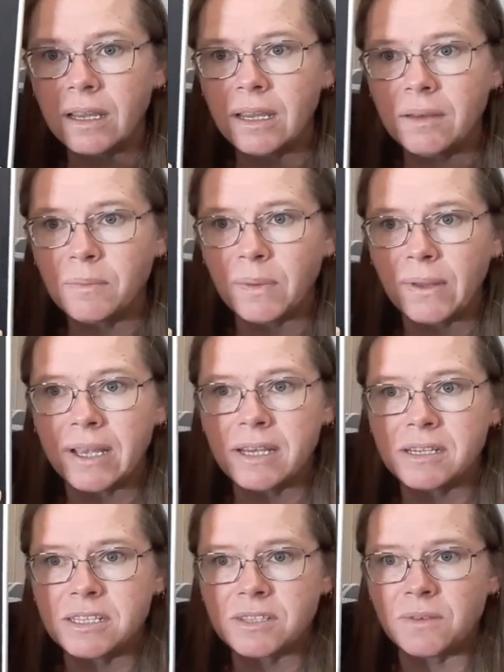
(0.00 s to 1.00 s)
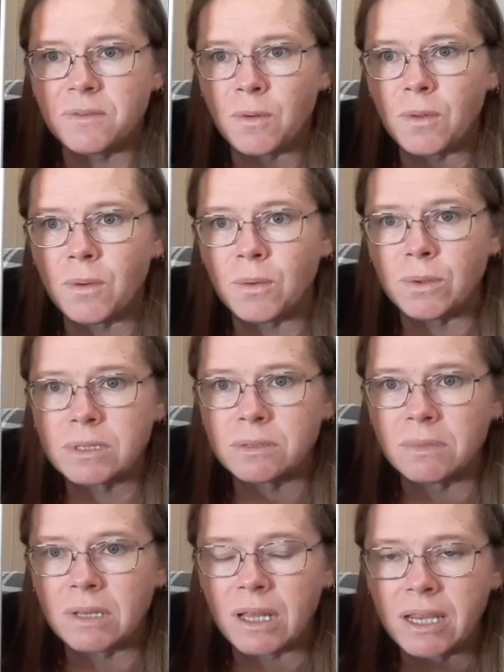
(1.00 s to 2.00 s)
in place for the
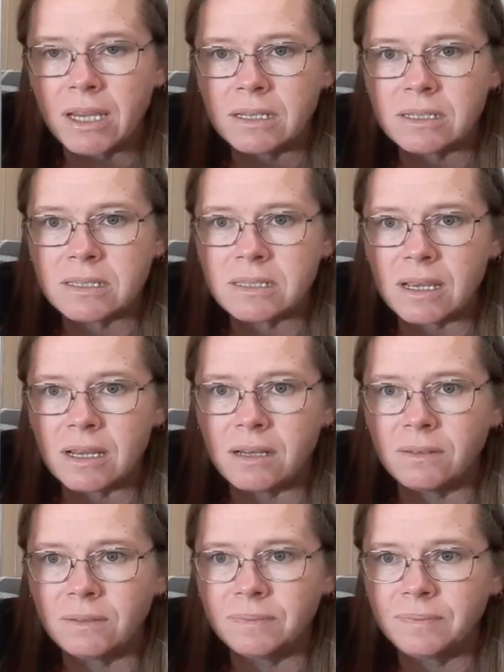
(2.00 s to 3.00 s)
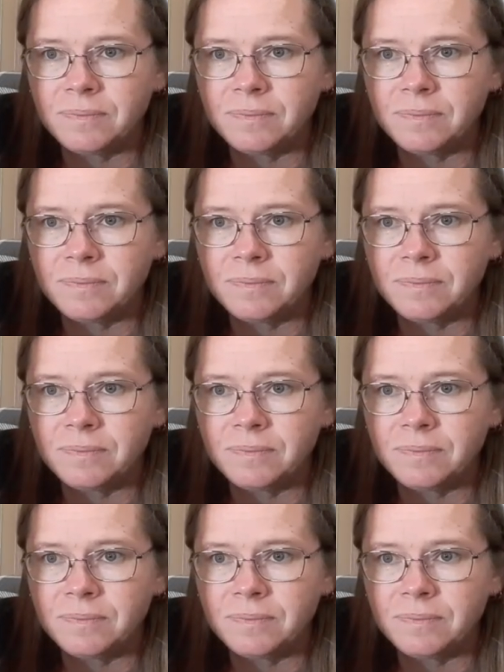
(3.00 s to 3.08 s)
Autumn Lane sale.